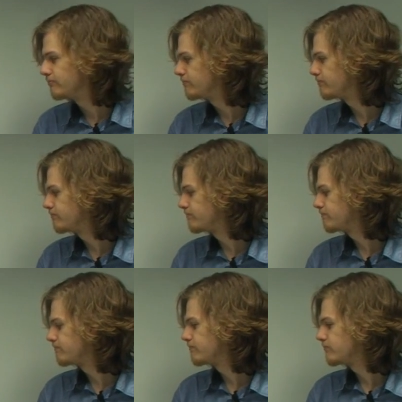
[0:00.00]

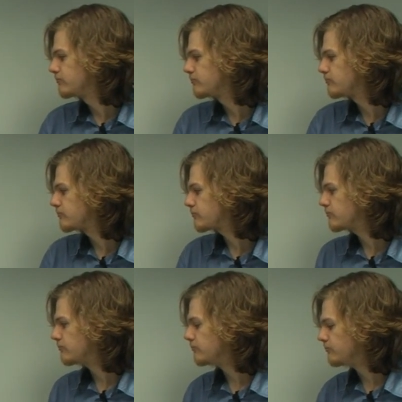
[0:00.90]

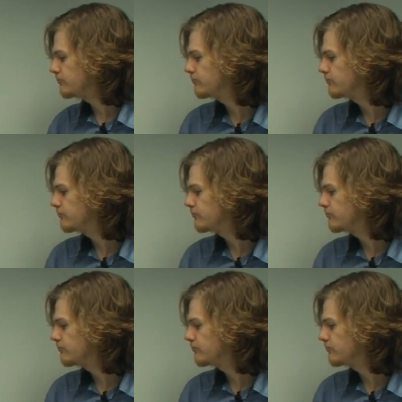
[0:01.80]
No one is speaking in this clip.